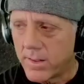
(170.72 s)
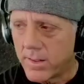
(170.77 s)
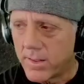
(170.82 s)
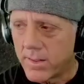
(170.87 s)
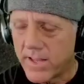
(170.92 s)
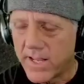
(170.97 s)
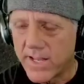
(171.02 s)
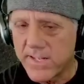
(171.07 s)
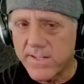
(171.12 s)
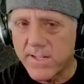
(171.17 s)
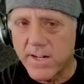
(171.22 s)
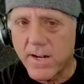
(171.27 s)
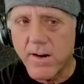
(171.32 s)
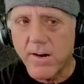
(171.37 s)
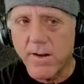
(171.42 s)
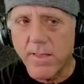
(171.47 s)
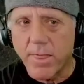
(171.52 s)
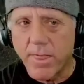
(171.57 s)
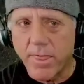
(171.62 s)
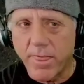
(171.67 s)
These
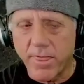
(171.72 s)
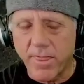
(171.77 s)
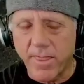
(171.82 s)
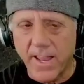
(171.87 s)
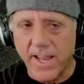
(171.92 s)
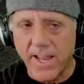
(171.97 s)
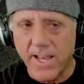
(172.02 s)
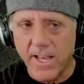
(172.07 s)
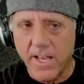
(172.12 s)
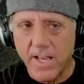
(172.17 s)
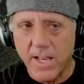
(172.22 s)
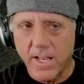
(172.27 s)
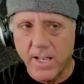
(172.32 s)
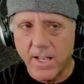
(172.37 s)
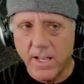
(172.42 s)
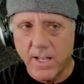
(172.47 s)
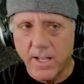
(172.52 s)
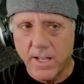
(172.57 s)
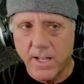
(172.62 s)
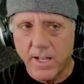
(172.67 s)
are thin
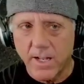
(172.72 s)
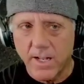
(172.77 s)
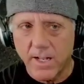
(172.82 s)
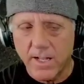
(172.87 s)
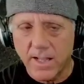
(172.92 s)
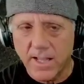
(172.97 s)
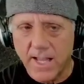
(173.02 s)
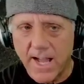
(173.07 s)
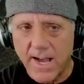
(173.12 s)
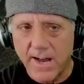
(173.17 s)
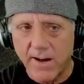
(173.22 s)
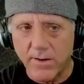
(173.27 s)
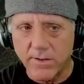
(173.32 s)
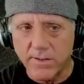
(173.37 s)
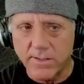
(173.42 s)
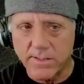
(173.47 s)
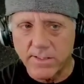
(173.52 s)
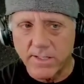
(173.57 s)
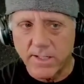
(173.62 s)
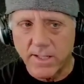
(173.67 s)

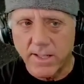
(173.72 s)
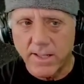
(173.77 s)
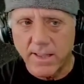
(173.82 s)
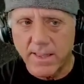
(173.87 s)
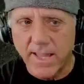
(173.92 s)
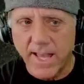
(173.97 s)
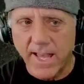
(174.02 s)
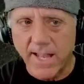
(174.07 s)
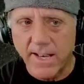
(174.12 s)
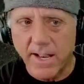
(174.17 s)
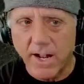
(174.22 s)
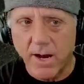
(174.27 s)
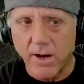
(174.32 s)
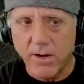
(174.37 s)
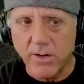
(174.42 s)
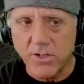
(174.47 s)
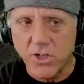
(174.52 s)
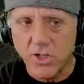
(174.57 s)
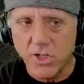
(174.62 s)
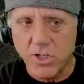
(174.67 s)
clouds that
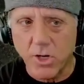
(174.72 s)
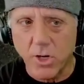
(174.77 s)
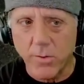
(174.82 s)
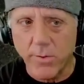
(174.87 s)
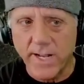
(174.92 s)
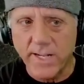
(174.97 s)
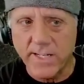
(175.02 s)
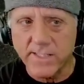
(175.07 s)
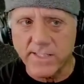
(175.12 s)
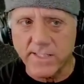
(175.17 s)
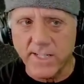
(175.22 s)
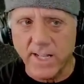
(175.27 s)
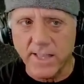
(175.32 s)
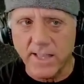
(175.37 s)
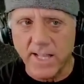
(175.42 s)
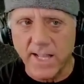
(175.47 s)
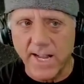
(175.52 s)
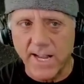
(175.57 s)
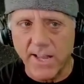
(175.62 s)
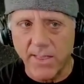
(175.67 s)
are showing
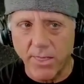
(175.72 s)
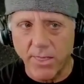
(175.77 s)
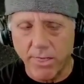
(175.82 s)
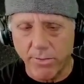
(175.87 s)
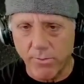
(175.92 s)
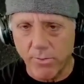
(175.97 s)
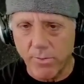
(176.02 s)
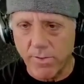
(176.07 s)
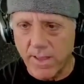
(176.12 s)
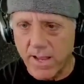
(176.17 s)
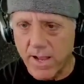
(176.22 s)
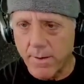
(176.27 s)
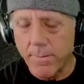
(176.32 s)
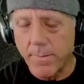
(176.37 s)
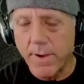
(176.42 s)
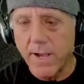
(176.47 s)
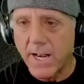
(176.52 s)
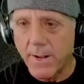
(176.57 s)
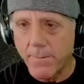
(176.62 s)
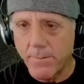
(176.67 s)
sunlight through them,
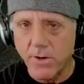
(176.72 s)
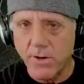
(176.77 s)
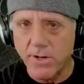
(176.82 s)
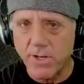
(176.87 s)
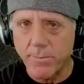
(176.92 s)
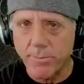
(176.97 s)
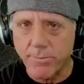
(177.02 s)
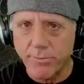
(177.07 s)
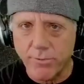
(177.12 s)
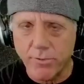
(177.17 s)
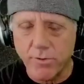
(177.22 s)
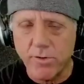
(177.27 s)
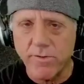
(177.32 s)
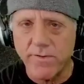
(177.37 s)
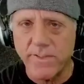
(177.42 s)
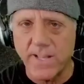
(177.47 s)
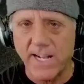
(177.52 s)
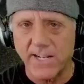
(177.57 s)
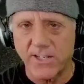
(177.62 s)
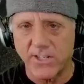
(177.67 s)
and I'm going to prove
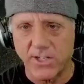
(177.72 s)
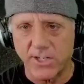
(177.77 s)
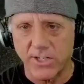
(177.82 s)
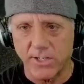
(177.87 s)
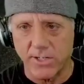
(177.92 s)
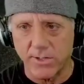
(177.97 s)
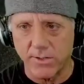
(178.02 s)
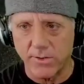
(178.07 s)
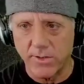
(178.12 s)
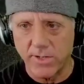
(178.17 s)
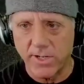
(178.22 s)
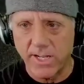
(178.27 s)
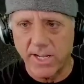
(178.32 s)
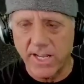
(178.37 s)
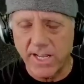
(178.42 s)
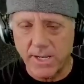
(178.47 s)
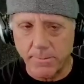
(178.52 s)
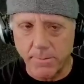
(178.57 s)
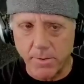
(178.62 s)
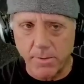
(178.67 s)
that to you
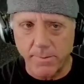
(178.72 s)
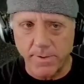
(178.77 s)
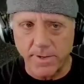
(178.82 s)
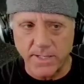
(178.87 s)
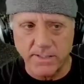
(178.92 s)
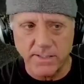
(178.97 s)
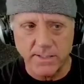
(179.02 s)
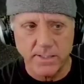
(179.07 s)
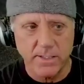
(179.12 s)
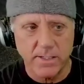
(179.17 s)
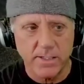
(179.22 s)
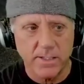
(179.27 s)
in a moment.